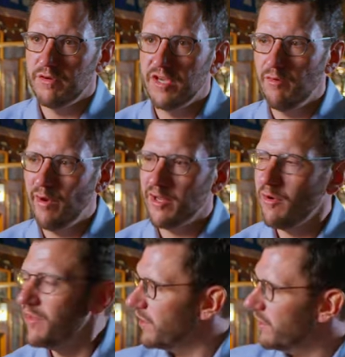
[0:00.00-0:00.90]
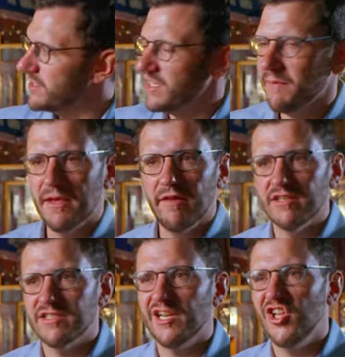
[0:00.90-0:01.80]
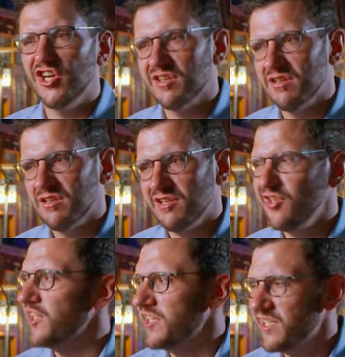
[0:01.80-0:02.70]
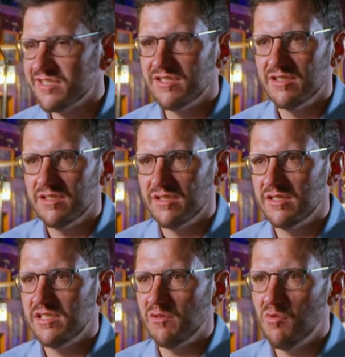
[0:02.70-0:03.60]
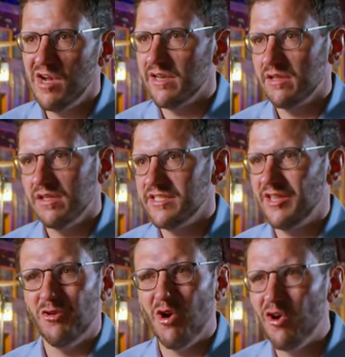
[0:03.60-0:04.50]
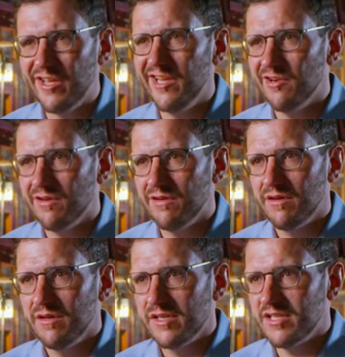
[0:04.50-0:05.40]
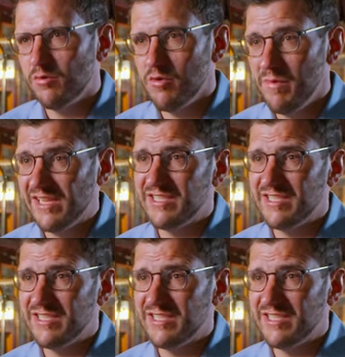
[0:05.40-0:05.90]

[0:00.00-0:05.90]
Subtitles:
We're getting ready to go on the air, and I tapped Kevin. I said, look at this. He's like, what? I said, they're all here. He's like, what do you mean?